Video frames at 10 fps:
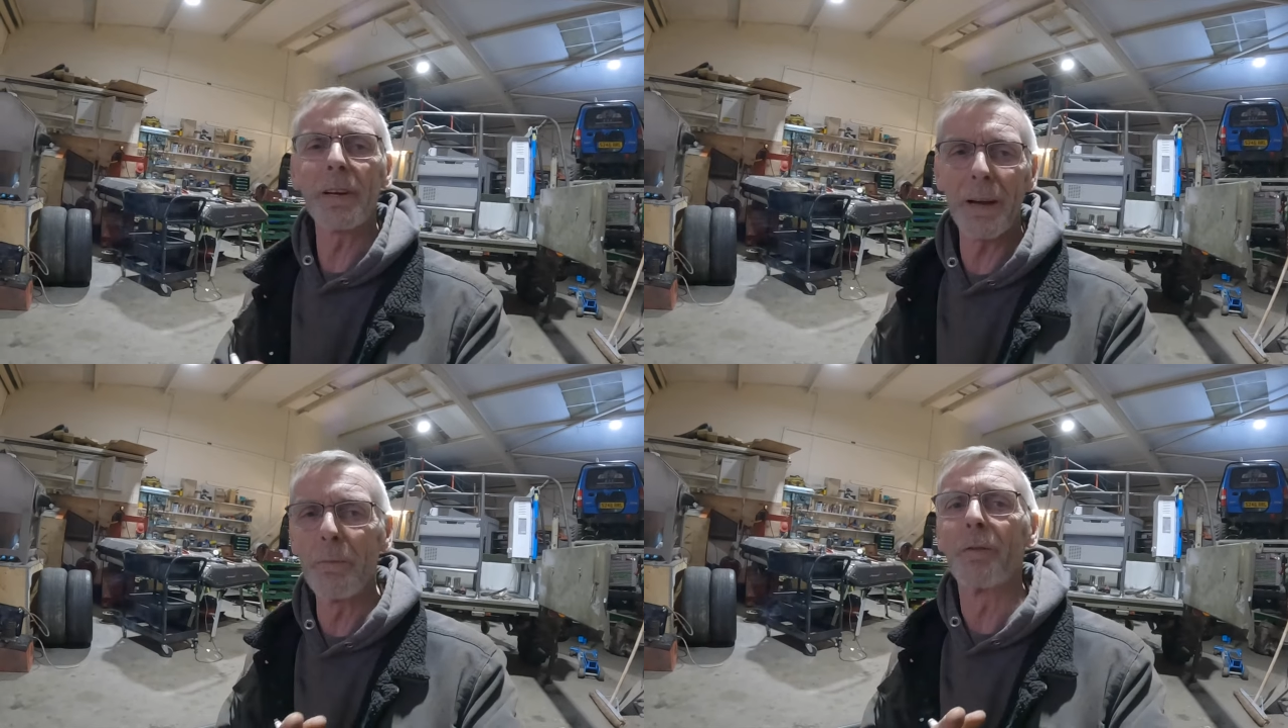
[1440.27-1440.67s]
my
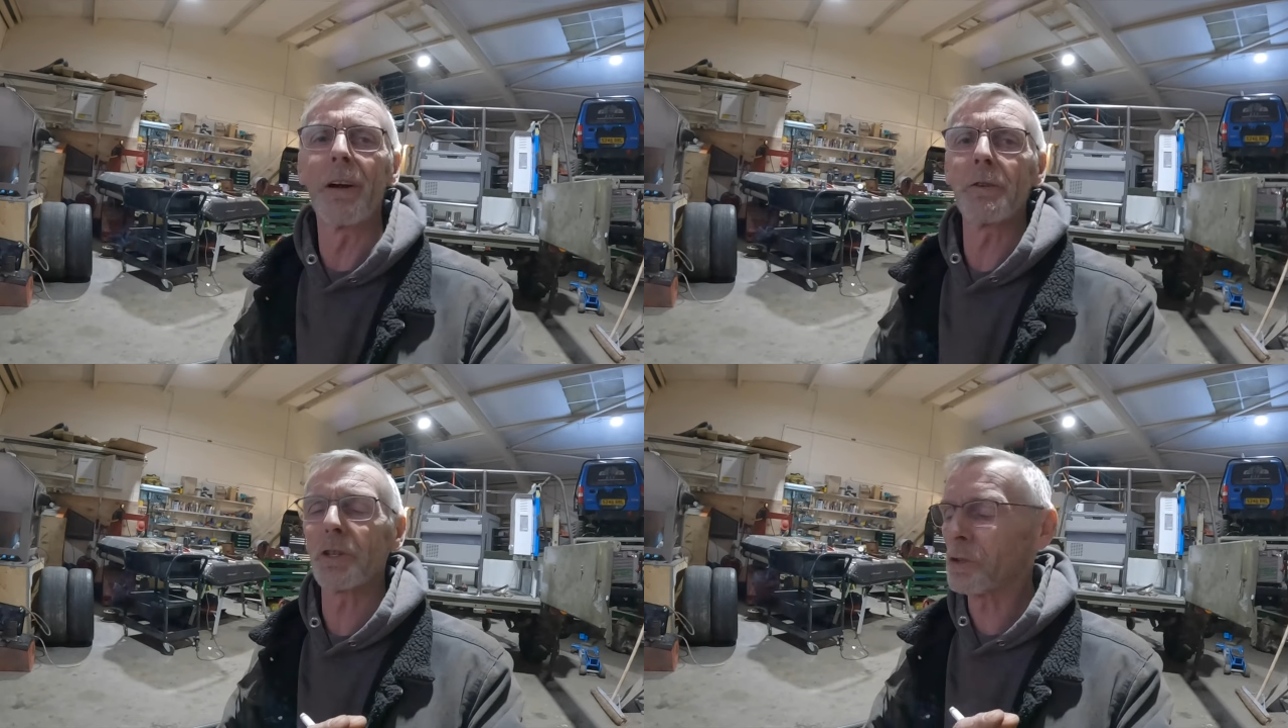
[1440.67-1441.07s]
grandmother
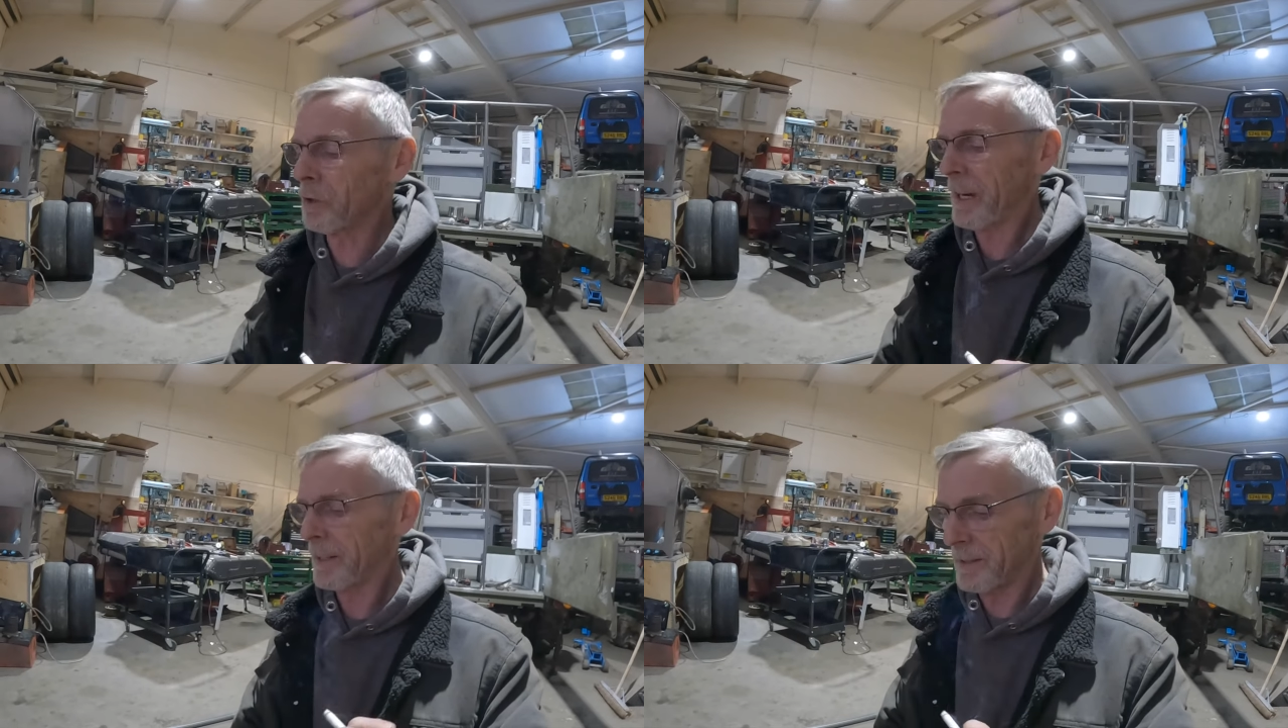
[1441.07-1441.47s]
how to
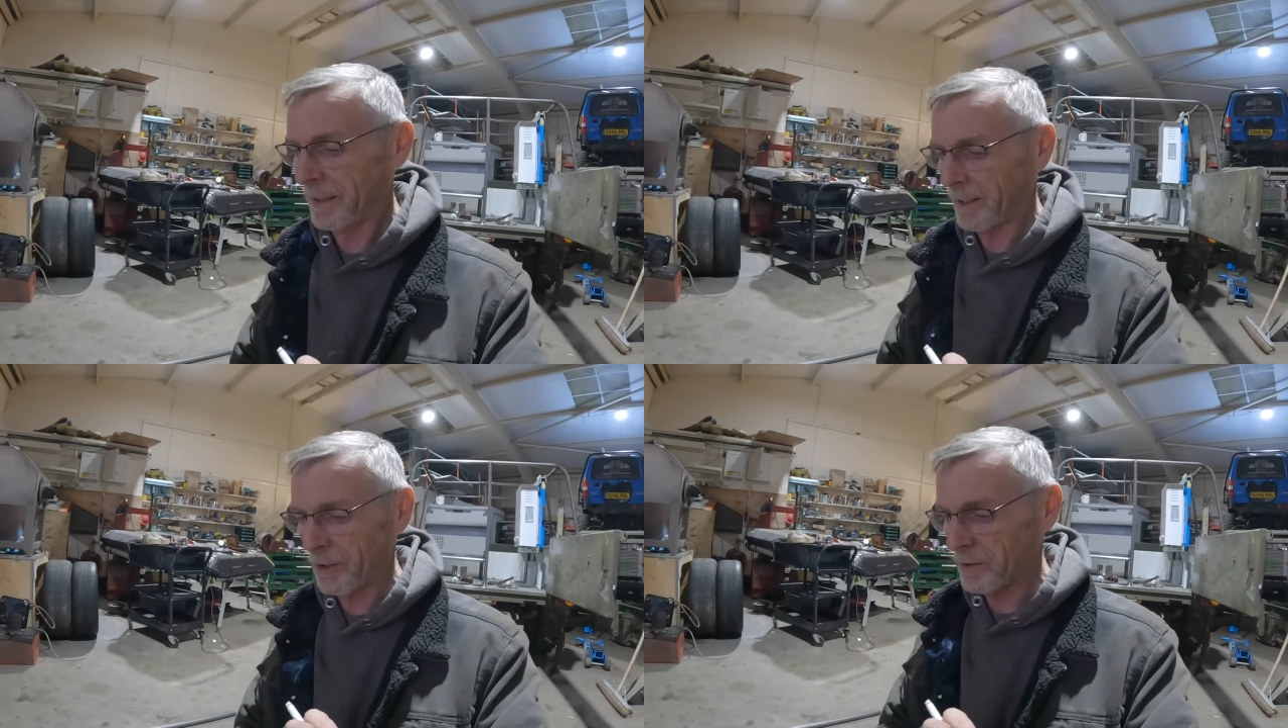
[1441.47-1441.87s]
suck eggs
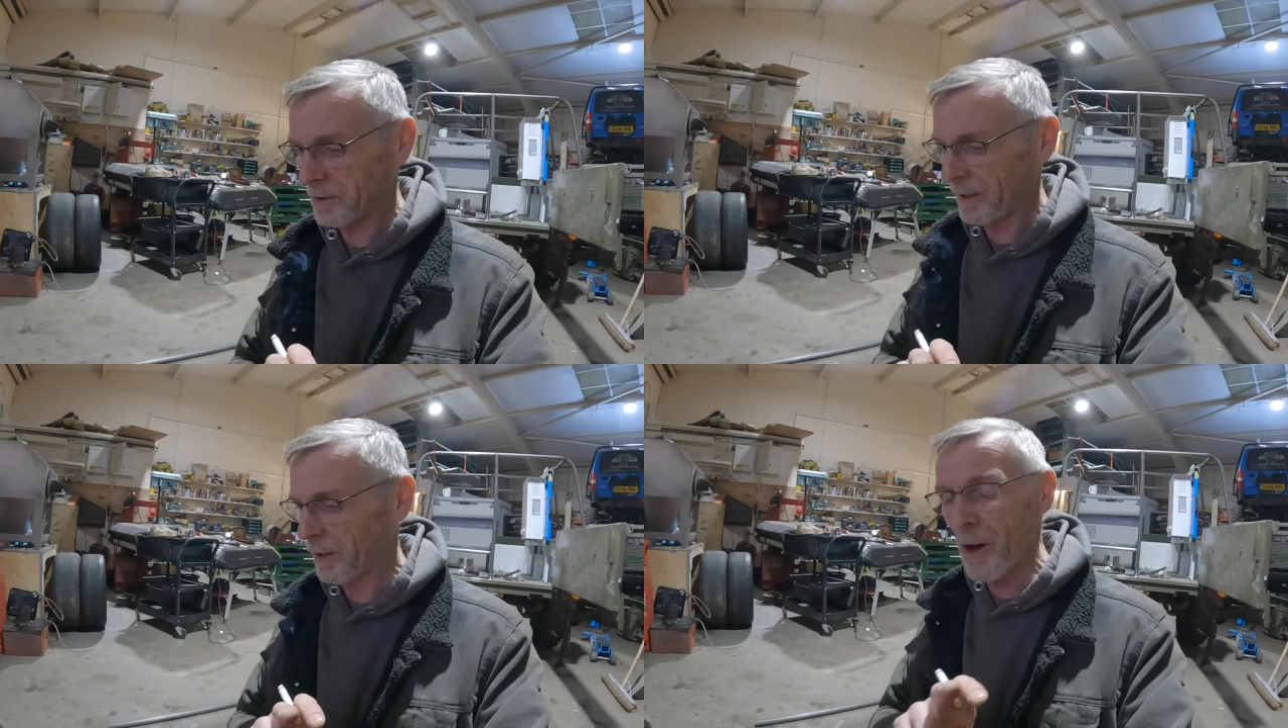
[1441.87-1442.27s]
here because
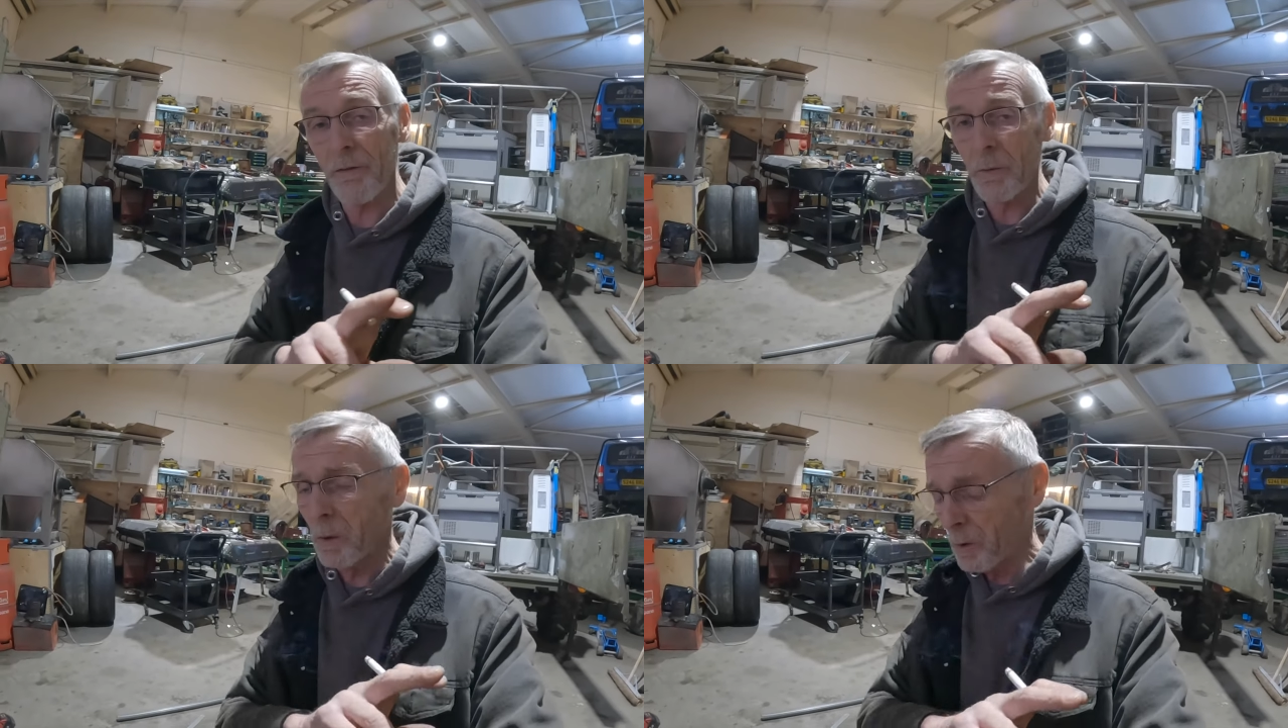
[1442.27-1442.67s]
a lot
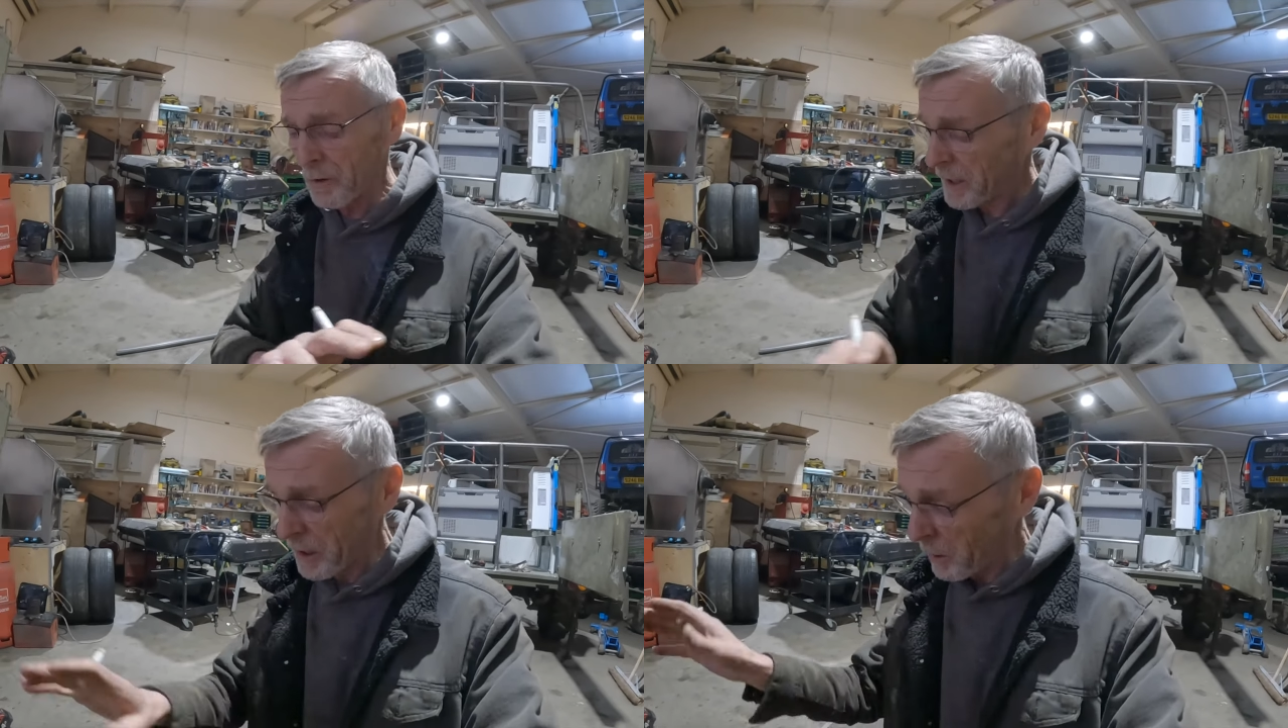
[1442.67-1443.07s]
of you will
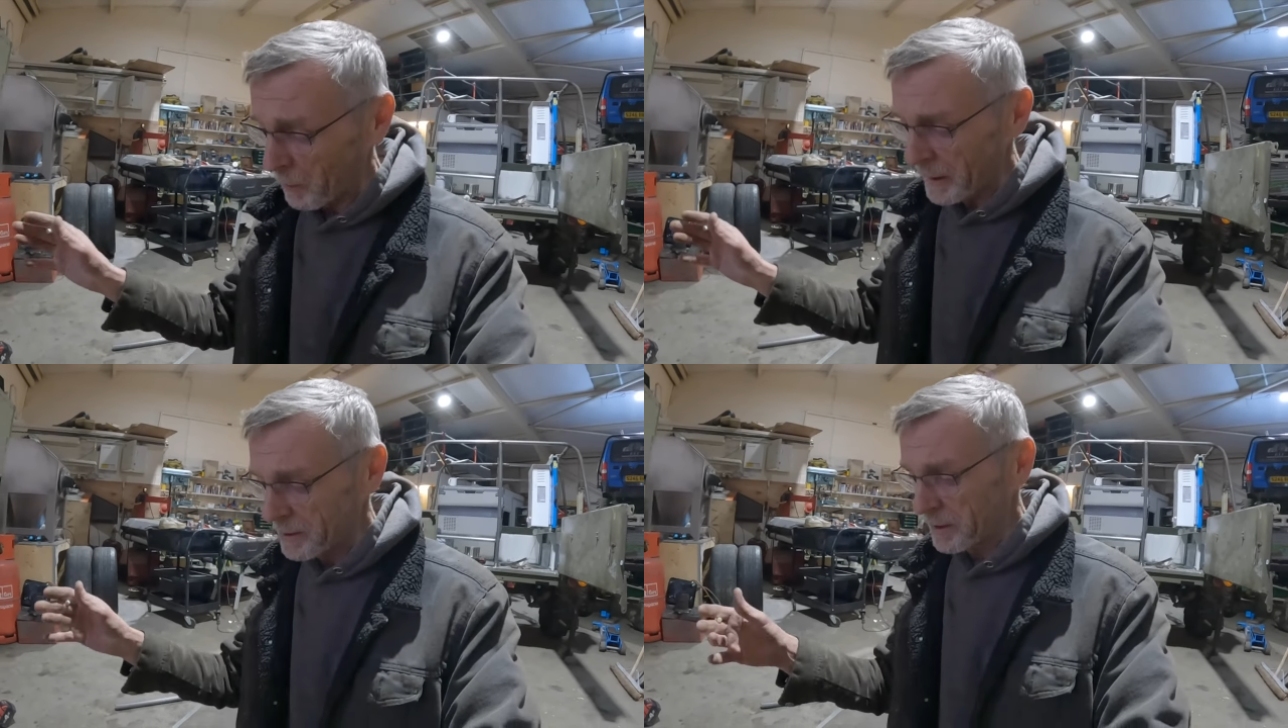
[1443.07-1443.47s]
already know
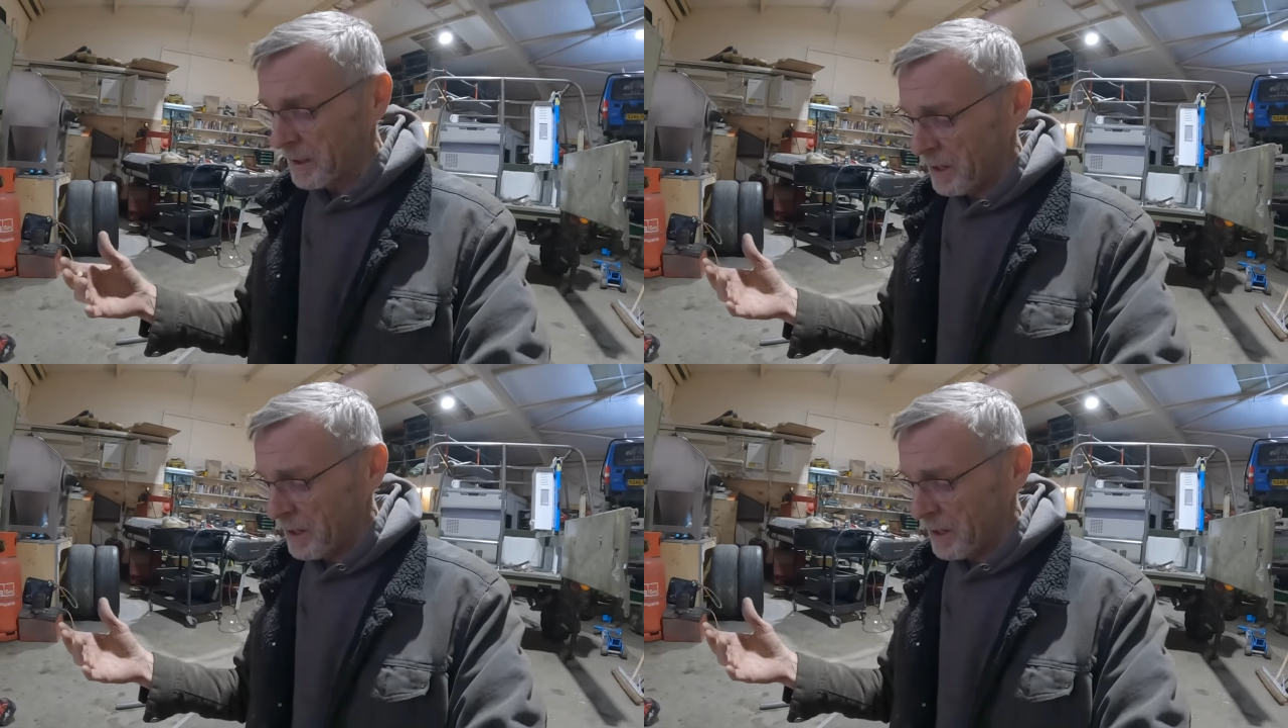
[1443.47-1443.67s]
this.